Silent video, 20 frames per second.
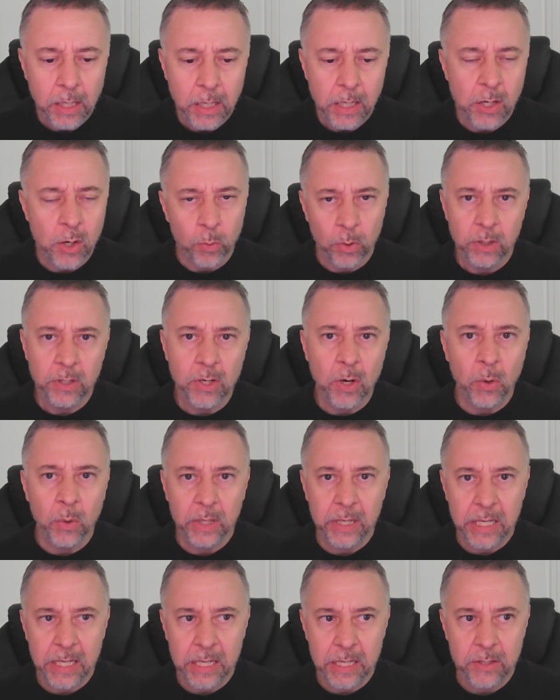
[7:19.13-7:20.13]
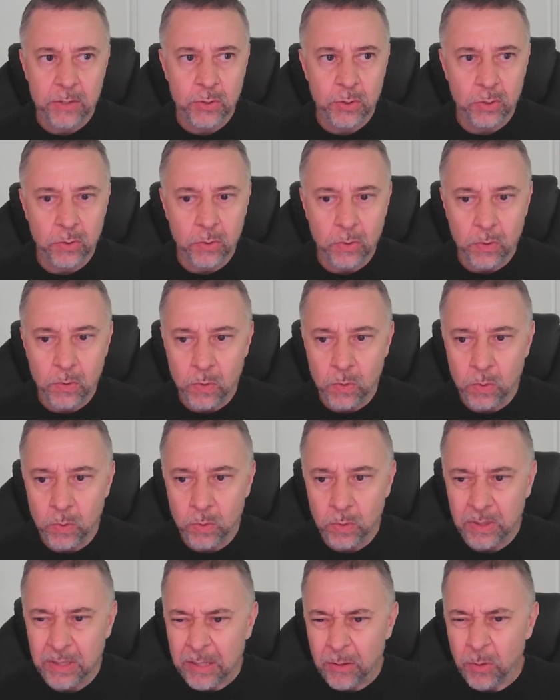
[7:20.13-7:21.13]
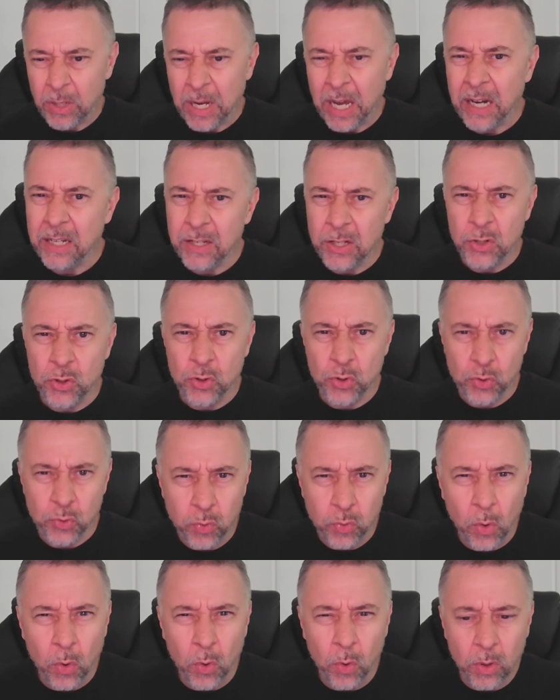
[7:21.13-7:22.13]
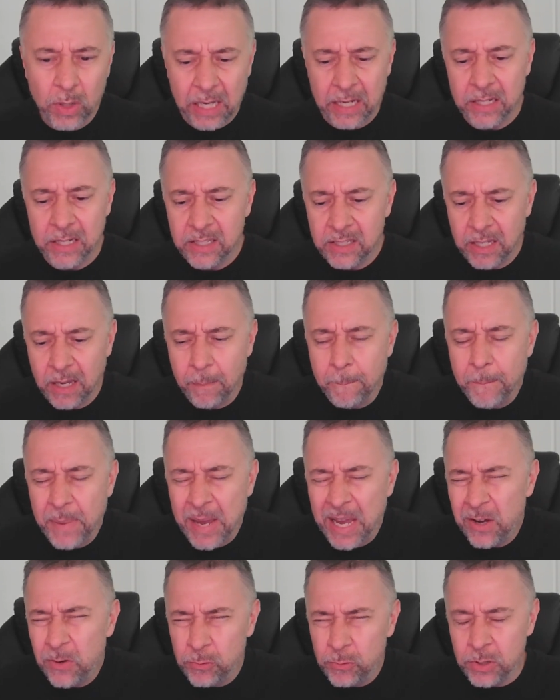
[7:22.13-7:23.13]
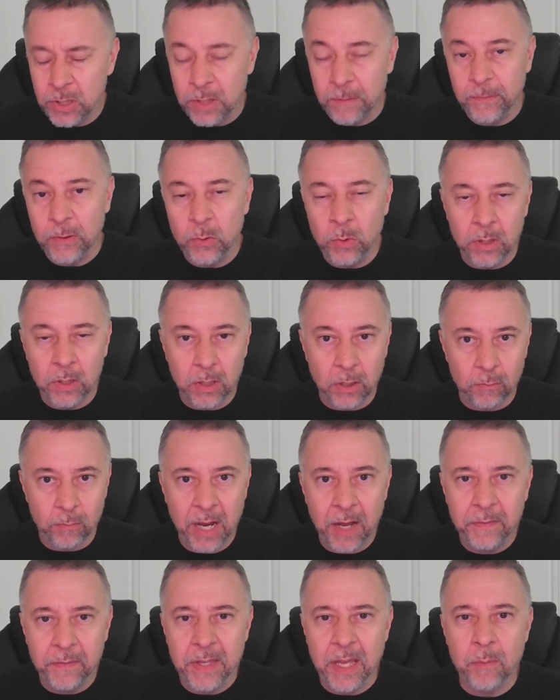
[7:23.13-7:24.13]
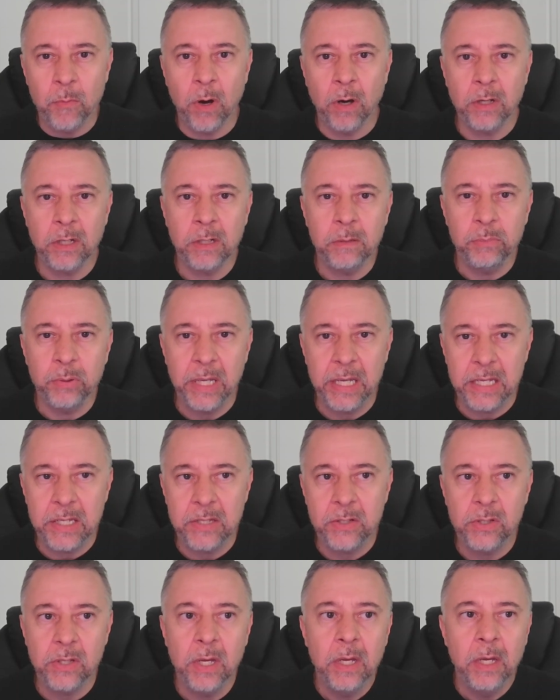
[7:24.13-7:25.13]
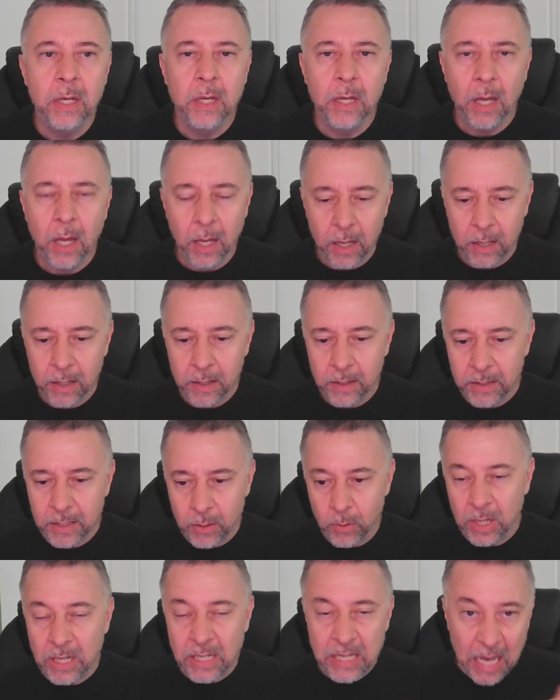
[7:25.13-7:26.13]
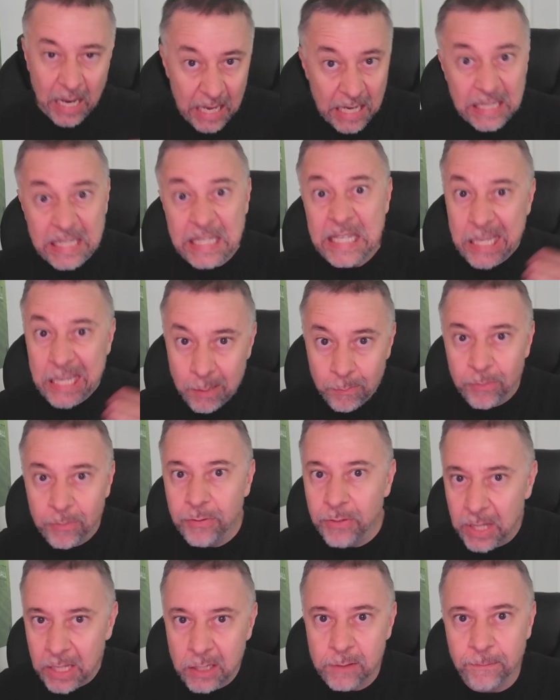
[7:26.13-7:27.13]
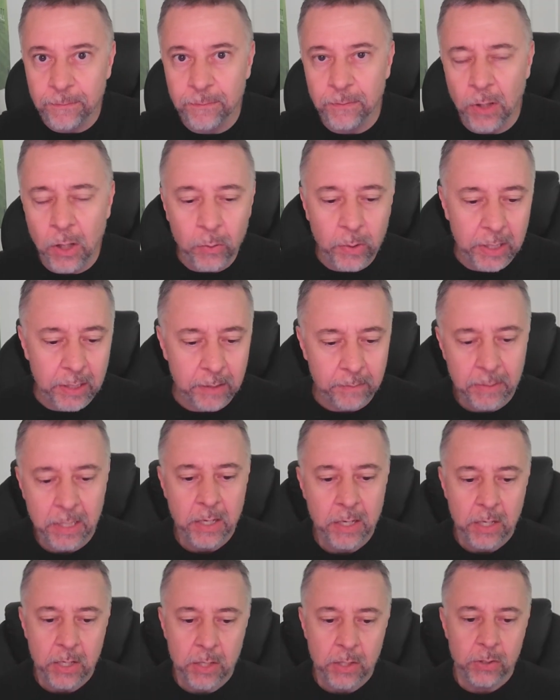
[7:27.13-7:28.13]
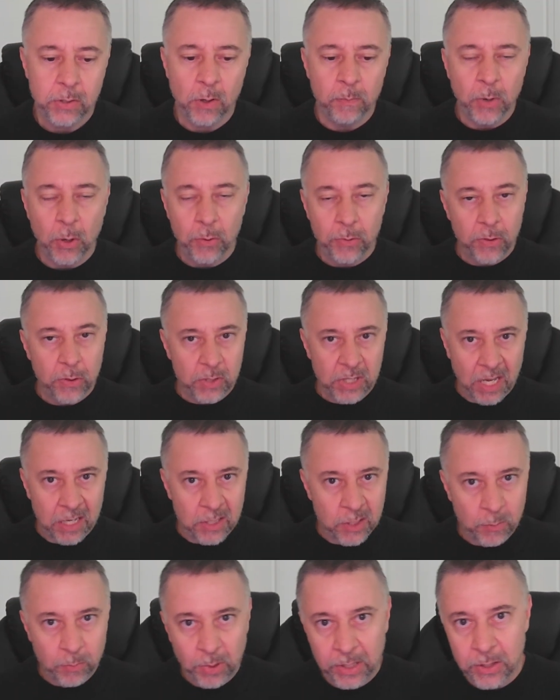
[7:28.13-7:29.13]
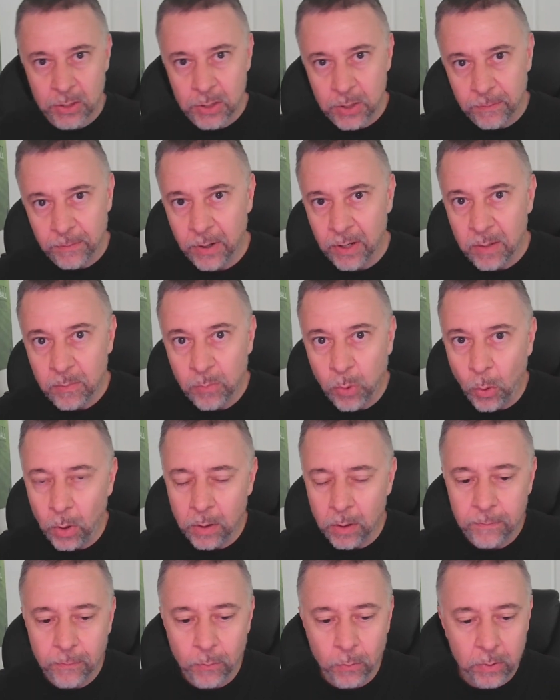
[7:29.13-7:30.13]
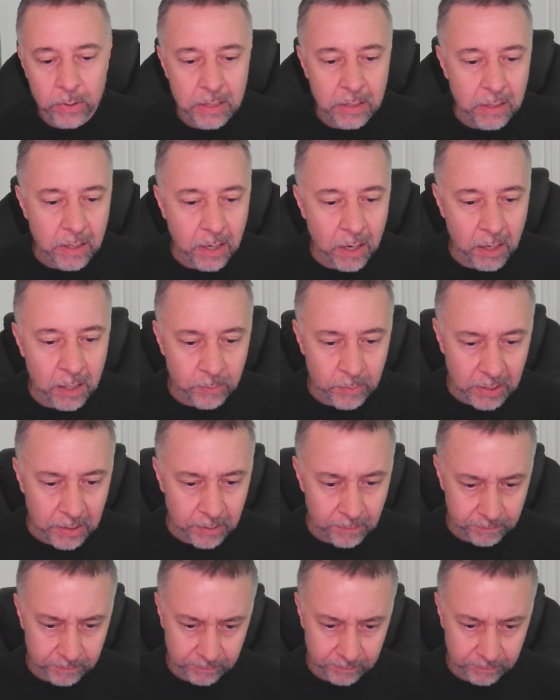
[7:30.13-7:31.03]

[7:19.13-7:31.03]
we're going in to, kind of control, kind of set boundaries, if you will, around that marketplace, and keep things flowing. So both of those kinds of players are very important for the economy.